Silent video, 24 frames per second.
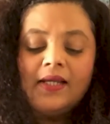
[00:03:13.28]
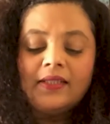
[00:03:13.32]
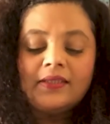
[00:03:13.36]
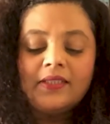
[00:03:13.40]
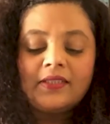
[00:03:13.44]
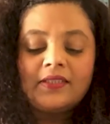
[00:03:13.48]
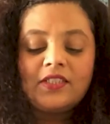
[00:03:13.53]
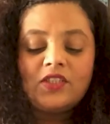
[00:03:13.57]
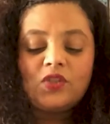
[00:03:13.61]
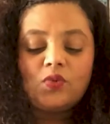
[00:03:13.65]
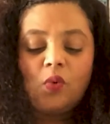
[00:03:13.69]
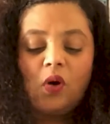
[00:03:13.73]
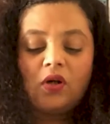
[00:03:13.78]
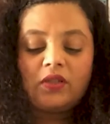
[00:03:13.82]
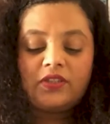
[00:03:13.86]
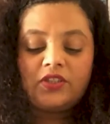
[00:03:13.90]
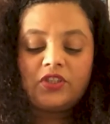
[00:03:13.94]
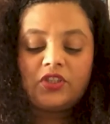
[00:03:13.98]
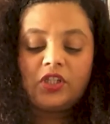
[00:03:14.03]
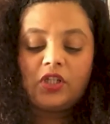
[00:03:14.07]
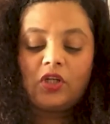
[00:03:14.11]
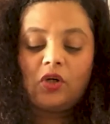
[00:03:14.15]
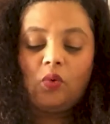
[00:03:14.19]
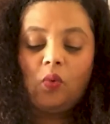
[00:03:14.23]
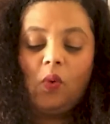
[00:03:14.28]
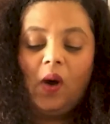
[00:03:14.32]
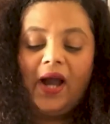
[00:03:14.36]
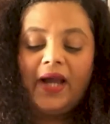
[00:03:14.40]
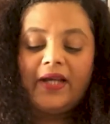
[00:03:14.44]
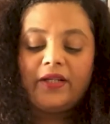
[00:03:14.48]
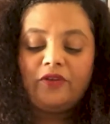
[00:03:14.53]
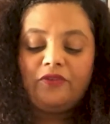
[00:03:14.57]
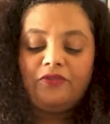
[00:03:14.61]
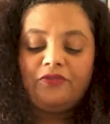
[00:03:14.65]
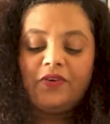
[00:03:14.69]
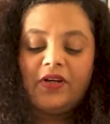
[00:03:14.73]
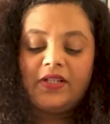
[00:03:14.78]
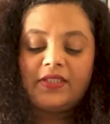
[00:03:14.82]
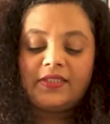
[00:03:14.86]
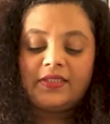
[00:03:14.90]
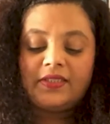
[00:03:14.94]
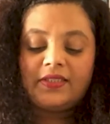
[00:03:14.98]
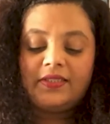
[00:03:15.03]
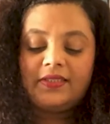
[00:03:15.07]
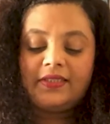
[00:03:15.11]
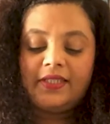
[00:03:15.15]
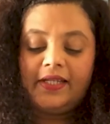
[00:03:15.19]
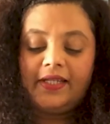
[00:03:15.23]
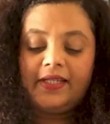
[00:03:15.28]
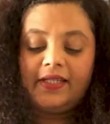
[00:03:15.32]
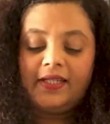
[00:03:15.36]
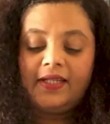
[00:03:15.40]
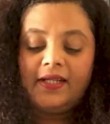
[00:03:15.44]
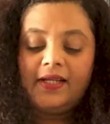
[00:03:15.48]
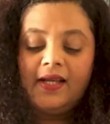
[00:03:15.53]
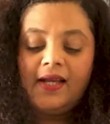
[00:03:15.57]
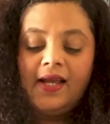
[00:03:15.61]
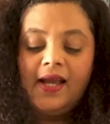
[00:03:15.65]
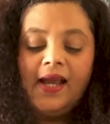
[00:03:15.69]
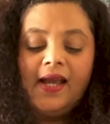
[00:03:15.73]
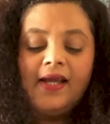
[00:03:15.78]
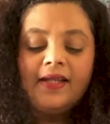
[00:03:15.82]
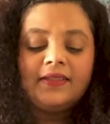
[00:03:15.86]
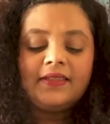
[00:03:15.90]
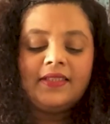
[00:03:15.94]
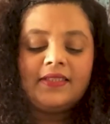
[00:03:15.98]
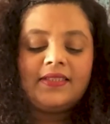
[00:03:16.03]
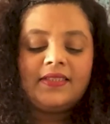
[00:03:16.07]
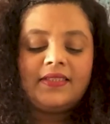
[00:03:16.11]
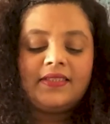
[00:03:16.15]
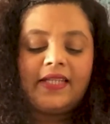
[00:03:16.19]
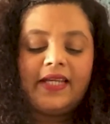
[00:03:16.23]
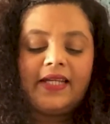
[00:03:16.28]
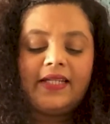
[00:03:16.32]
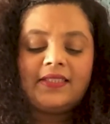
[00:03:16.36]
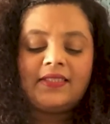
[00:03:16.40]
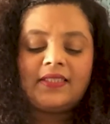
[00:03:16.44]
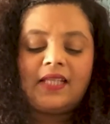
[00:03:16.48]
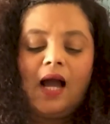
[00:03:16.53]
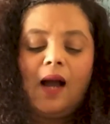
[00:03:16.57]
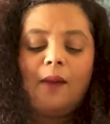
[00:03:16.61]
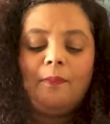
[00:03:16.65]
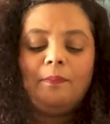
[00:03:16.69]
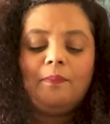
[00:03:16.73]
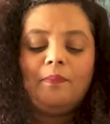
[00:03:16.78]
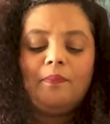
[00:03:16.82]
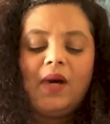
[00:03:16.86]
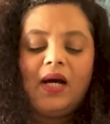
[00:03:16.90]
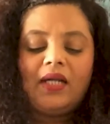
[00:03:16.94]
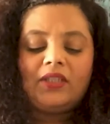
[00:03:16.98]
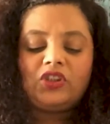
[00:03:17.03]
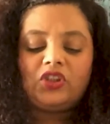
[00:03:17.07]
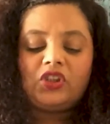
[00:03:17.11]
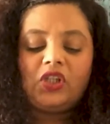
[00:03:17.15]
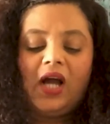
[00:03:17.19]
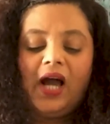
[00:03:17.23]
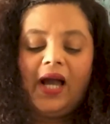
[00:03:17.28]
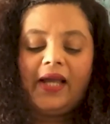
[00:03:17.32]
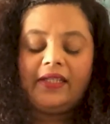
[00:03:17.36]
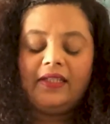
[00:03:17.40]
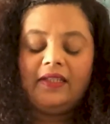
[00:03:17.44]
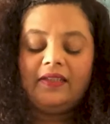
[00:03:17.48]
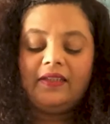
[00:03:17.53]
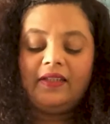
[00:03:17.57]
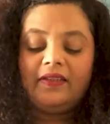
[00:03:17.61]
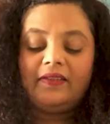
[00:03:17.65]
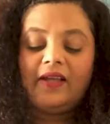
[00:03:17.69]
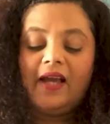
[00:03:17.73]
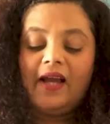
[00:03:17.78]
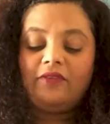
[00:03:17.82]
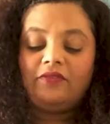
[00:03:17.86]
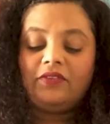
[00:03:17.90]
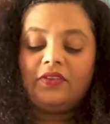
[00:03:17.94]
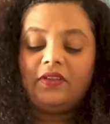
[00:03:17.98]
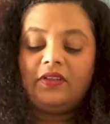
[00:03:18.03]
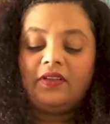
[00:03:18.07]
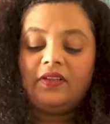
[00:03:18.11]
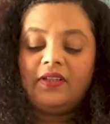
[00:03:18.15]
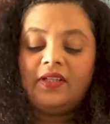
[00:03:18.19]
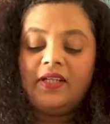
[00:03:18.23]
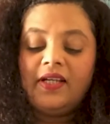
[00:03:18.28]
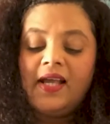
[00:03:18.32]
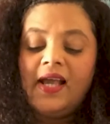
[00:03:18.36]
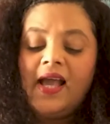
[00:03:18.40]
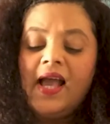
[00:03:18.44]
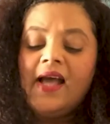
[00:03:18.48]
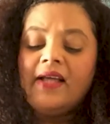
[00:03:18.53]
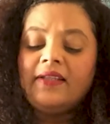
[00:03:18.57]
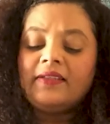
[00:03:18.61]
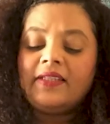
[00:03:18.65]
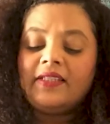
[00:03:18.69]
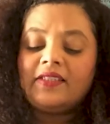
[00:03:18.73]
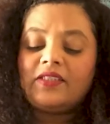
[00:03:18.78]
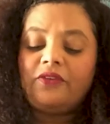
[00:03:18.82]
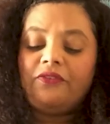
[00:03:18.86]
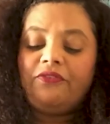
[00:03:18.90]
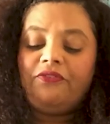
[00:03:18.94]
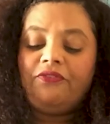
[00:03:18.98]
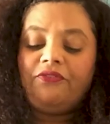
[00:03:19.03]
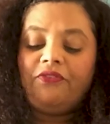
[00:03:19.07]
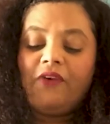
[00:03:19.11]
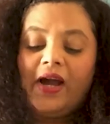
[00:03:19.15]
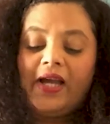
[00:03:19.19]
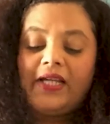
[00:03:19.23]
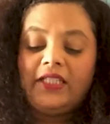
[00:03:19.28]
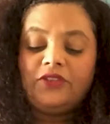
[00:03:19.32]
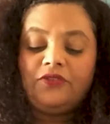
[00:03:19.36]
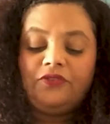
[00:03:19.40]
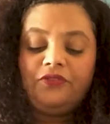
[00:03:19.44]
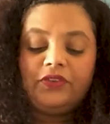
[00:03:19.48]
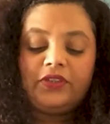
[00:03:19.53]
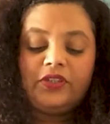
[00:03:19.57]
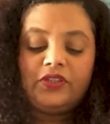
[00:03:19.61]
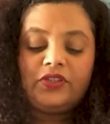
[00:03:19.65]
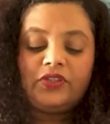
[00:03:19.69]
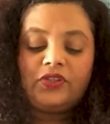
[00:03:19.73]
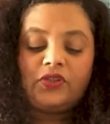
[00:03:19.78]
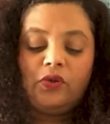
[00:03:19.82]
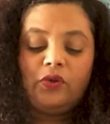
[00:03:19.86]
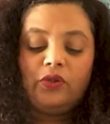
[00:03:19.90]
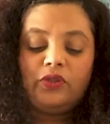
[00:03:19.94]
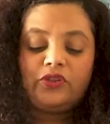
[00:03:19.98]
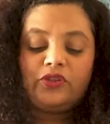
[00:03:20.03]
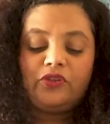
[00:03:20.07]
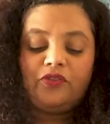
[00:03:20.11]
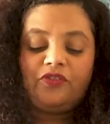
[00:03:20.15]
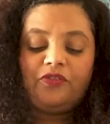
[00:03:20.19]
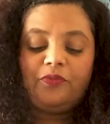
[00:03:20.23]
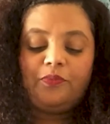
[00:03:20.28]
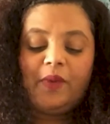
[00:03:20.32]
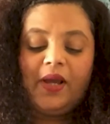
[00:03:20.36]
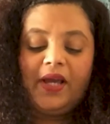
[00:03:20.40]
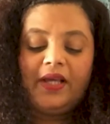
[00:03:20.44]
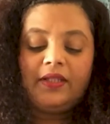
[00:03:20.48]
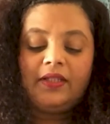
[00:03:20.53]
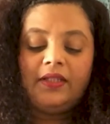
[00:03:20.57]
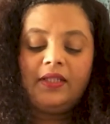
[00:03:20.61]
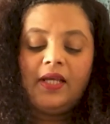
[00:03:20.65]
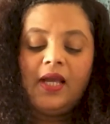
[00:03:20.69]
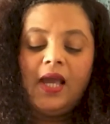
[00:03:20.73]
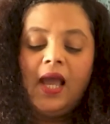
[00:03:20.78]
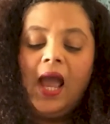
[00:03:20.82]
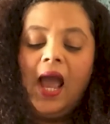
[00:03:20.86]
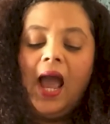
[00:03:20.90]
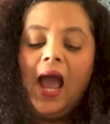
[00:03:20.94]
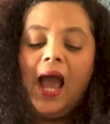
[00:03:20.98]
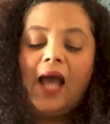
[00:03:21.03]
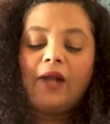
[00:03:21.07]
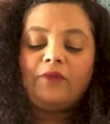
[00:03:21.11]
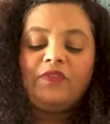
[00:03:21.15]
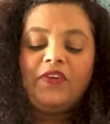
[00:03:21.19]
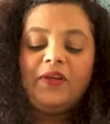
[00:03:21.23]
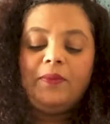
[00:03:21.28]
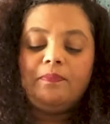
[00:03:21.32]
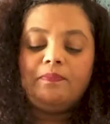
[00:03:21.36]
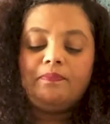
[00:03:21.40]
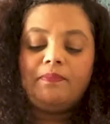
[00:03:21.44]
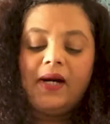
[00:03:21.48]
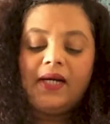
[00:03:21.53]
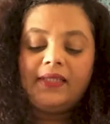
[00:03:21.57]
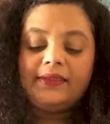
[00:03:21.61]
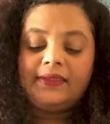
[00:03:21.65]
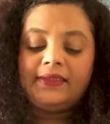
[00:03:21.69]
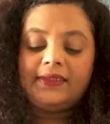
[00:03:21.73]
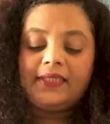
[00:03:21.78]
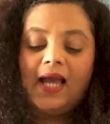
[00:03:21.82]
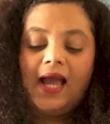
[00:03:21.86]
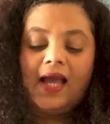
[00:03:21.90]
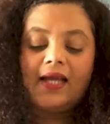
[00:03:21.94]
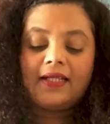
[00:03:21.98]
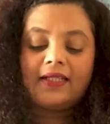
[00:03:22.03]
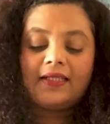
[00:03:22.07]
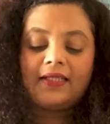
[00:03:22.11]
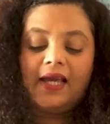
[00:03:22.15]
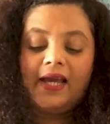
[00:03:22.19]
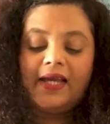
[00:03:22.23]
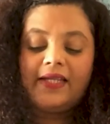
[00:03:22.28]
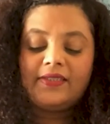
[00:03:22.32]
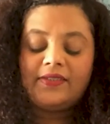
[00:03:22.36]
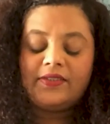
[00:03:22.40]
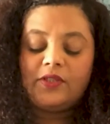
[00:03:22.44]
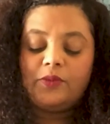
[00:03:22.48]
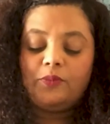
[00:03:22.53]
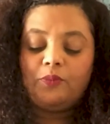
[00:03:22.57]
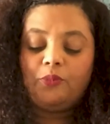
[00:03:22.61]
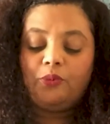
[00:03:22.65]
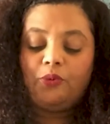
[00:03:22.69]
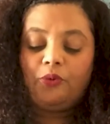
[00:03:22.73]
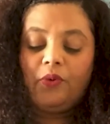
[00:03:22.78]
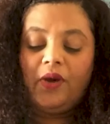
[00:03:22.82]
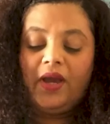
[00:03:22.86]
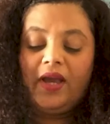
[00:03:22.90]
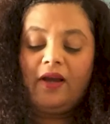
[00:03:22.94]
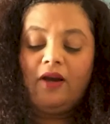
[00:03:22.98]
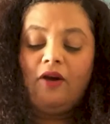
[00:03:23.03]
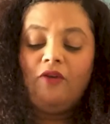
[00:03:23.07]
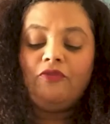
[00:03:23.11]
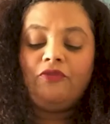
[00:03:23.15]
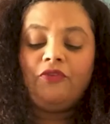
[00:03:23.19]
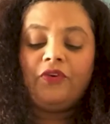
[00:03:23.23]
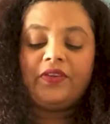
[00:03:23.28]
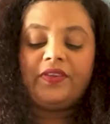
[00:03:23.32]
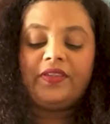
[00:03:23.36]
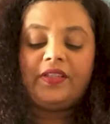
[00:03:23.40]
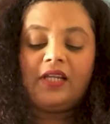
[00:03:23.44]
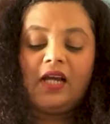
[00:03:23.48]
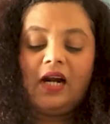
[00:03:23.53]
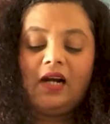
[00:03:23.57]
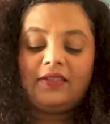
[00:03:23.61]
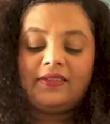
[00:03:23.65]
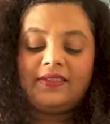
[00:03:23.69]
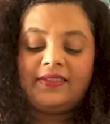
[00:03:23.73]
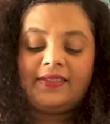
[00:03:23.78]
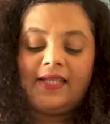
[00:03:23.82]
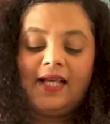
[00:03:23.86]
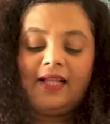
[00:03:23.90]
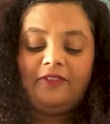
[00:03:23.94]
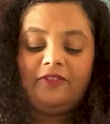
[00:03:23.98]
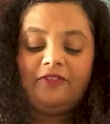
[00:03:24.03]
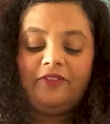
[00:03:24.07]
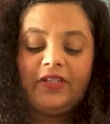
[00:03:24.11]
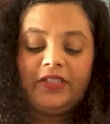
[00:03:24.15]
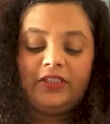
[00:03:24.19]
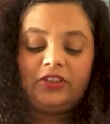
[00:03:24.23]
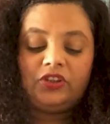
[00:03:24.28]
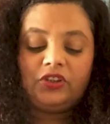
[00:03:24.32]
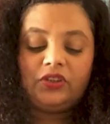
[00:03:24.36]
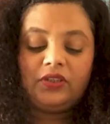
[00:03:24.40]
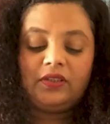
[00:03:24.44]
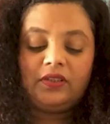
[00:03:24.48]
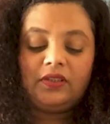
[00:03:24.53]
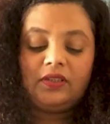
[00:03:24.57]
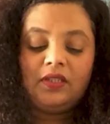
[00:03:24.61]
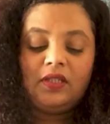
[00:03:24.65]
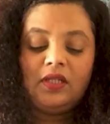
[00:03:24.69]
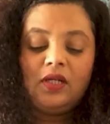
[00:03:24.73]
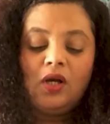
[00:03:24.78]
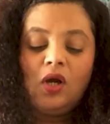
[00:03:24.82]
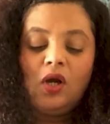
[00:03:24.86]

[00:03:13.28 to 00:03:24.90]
This is what is required of us today. The stakes are much higher than ever. There's a fight for the souls of men, and we must agonize in prayer for their salvation.